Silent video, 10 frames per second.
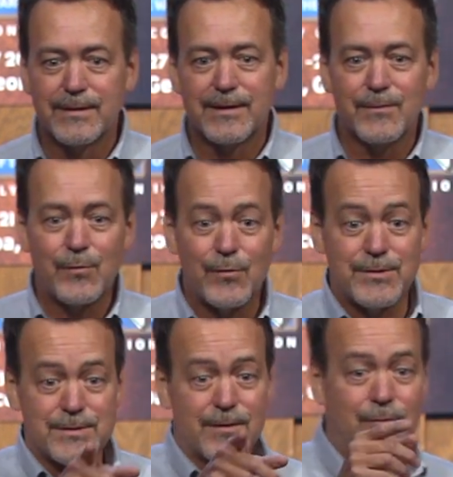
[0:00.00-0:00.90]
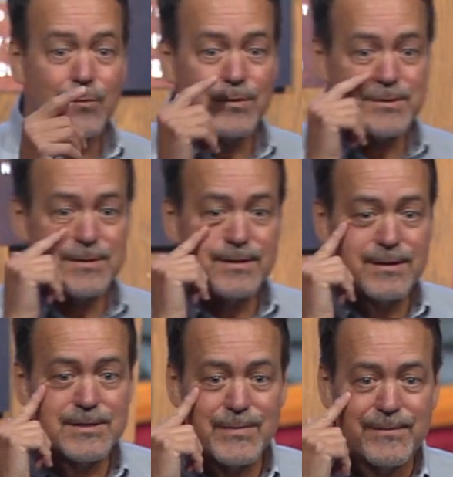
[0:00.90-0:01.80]
than boys, other boys.
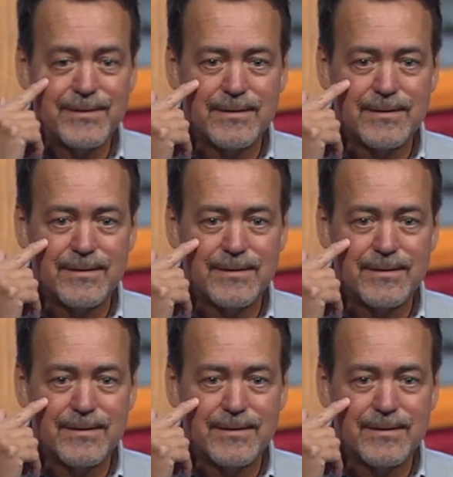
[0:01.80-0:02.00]
Yes, ma'am.